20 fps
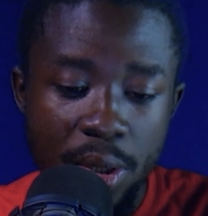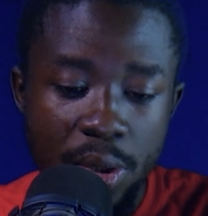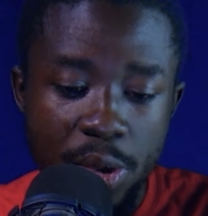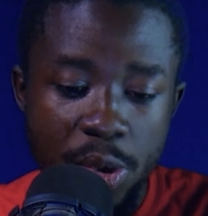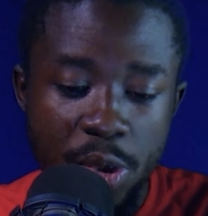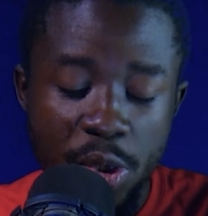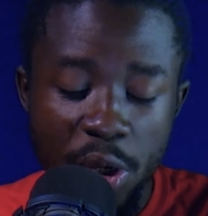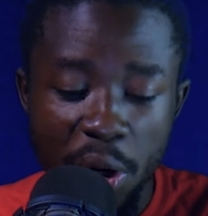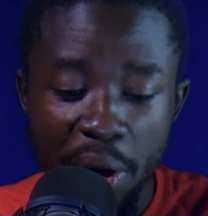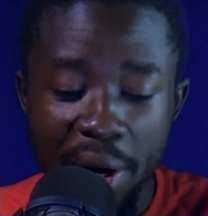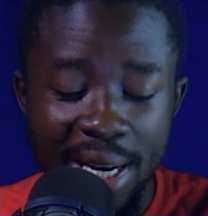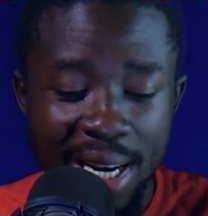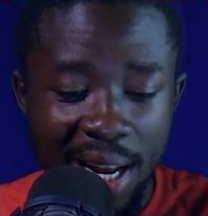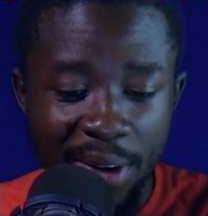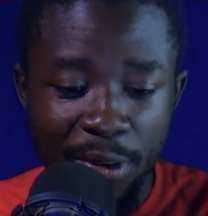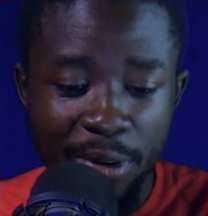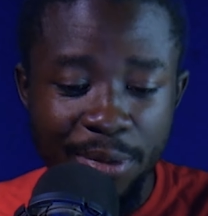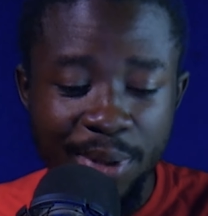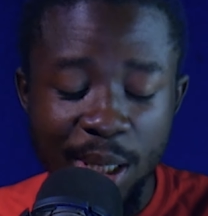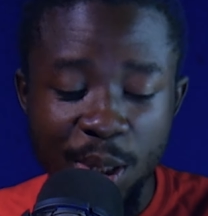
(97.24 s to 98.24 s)
So
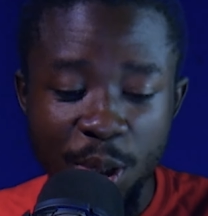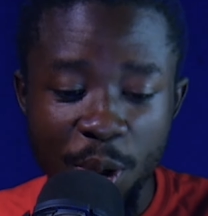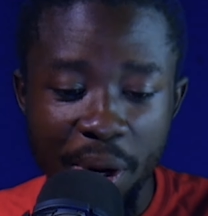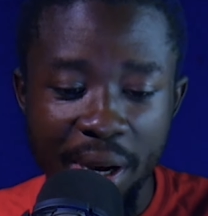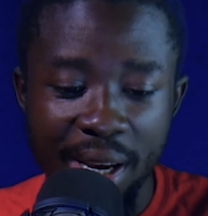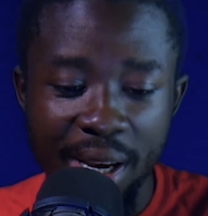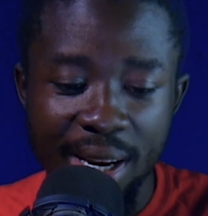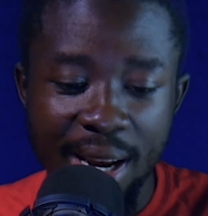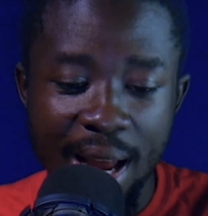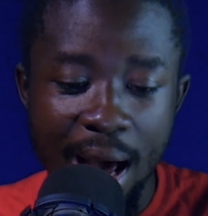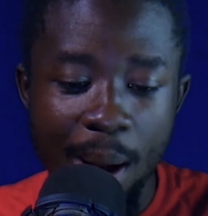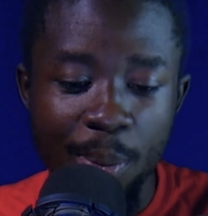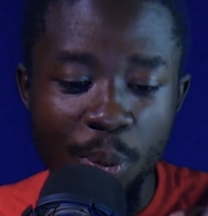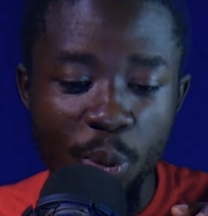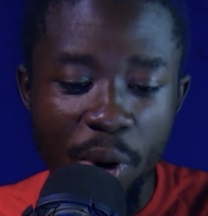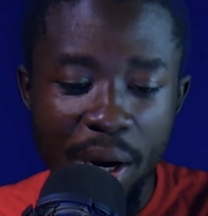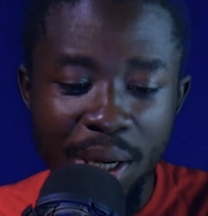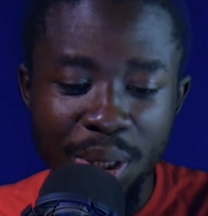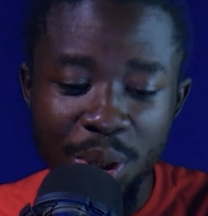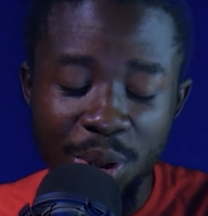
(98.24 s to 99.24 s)
enough of the talking. I'm
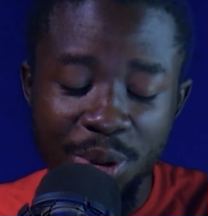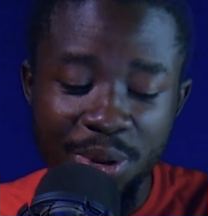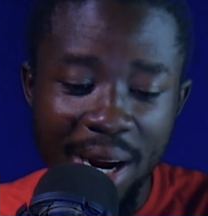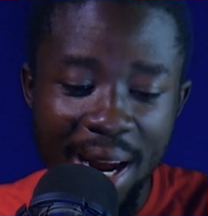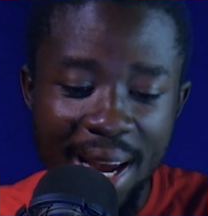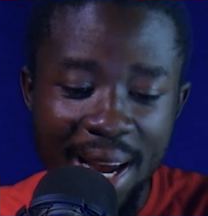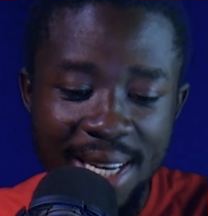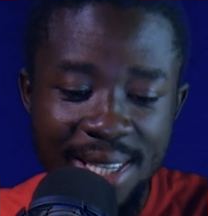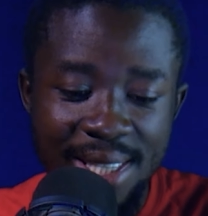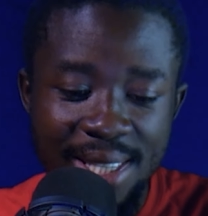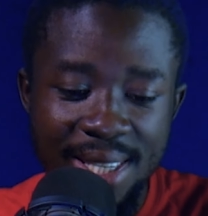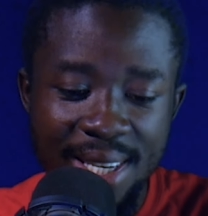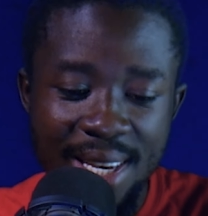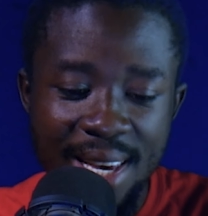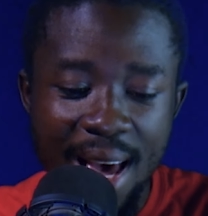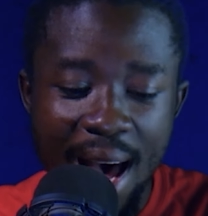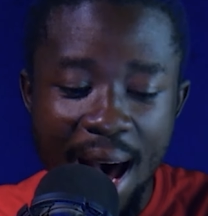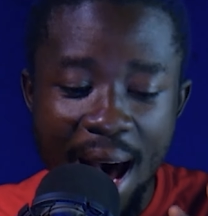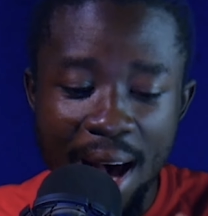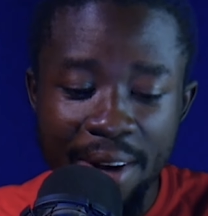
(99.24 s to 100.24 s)
going to try and
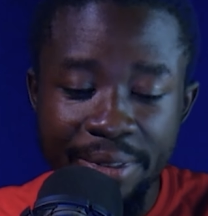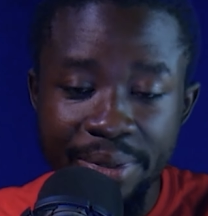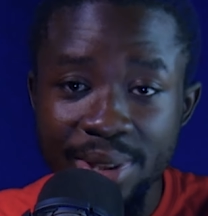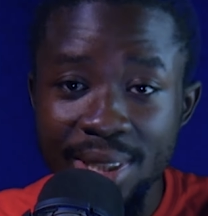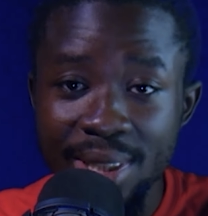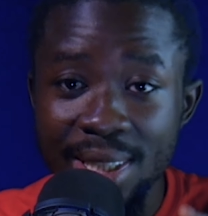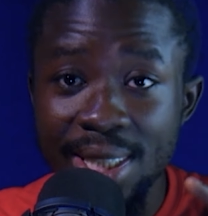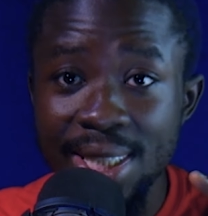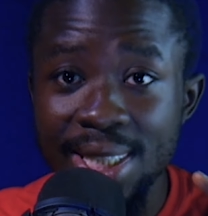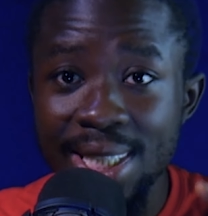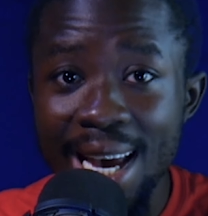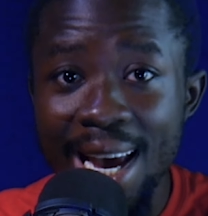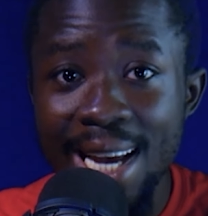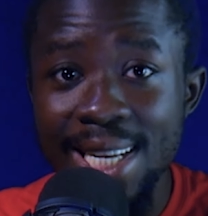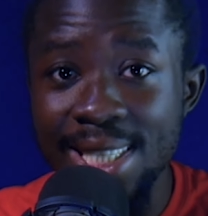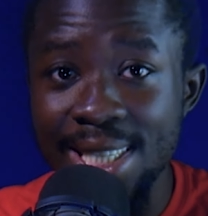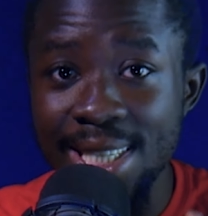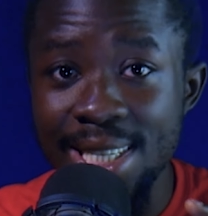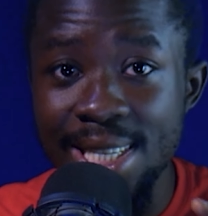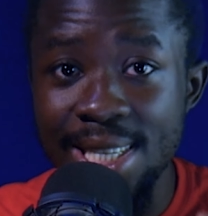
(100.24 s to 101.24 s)
see, after
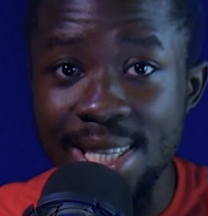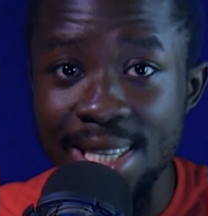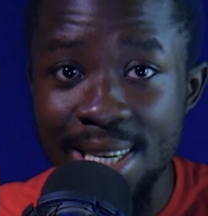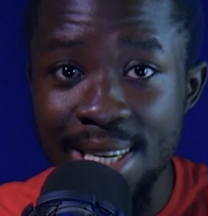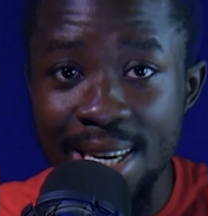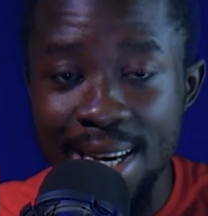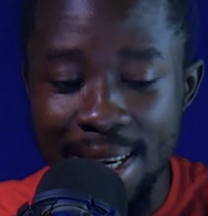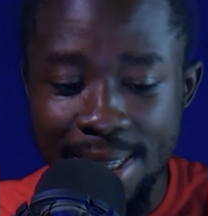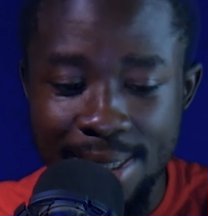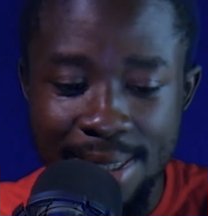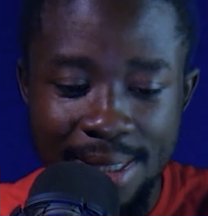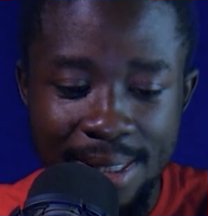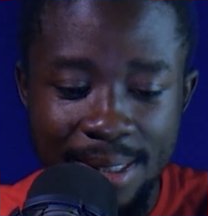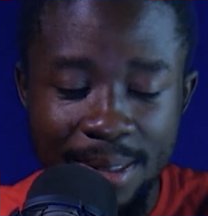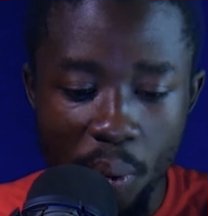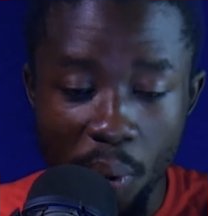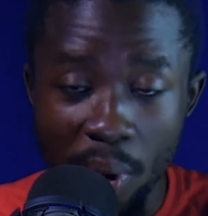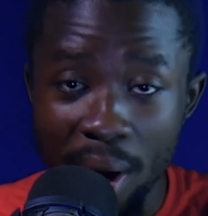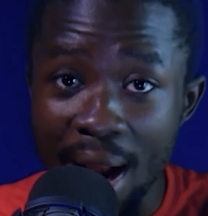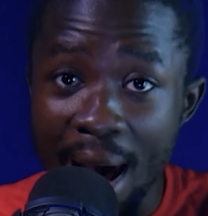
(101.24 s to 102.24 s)
13 years,
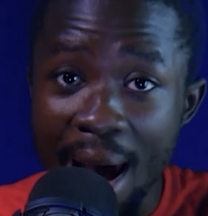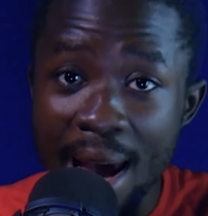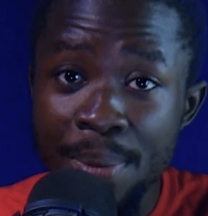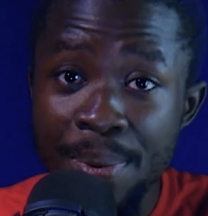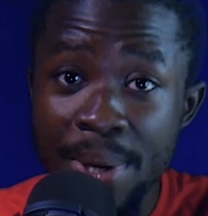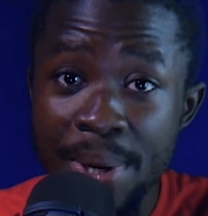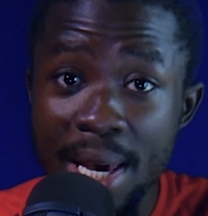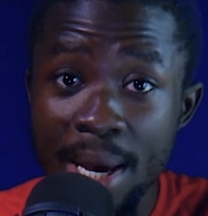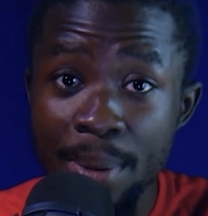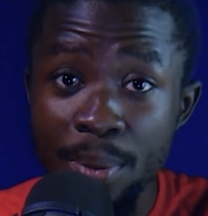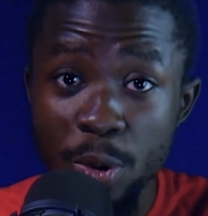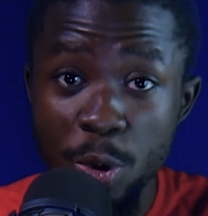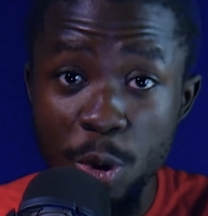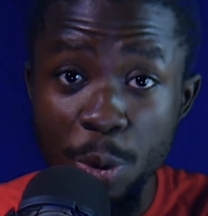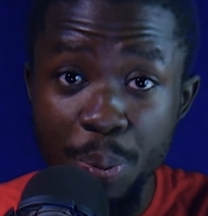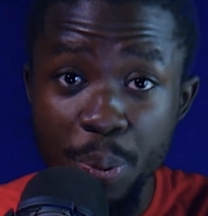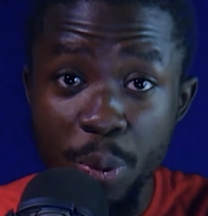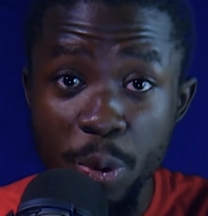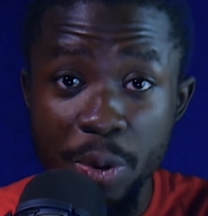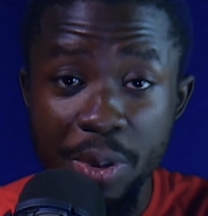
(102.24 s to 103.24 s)
will I be able to
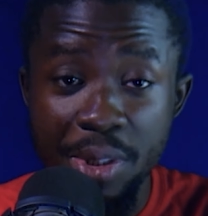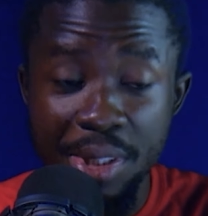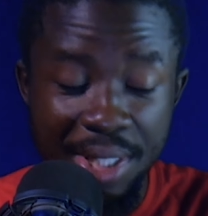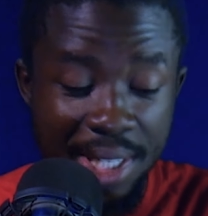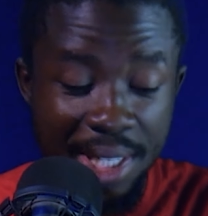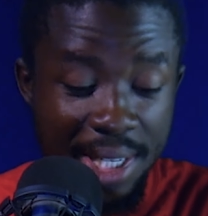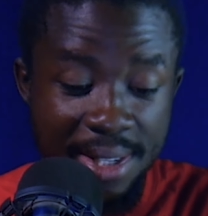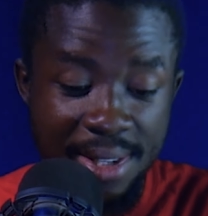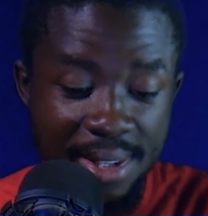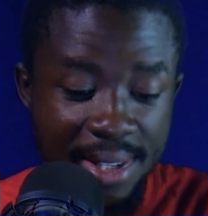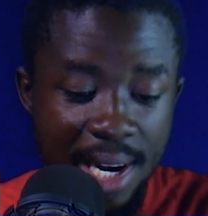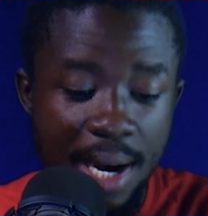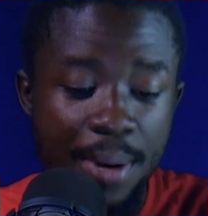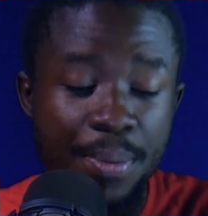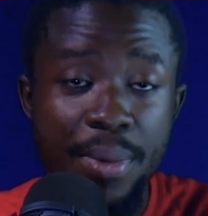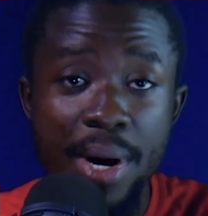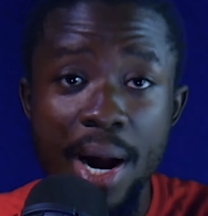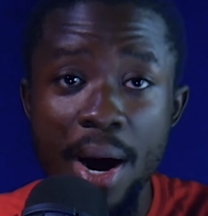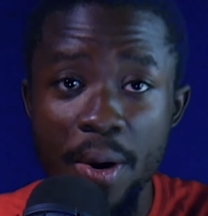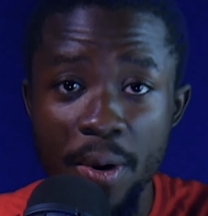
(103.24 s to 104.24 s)
put this
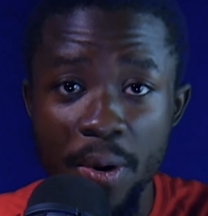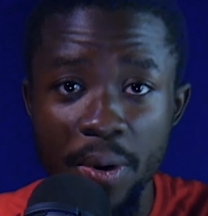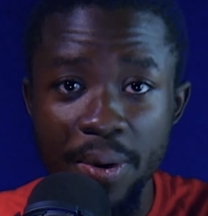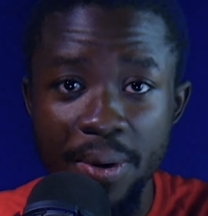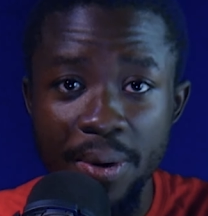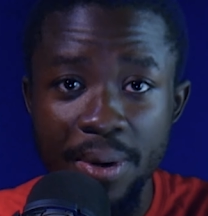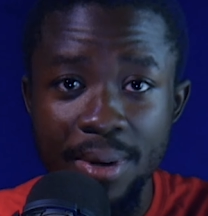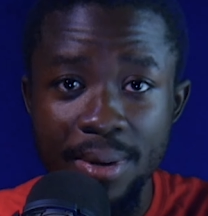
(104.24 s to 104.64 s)
camera on?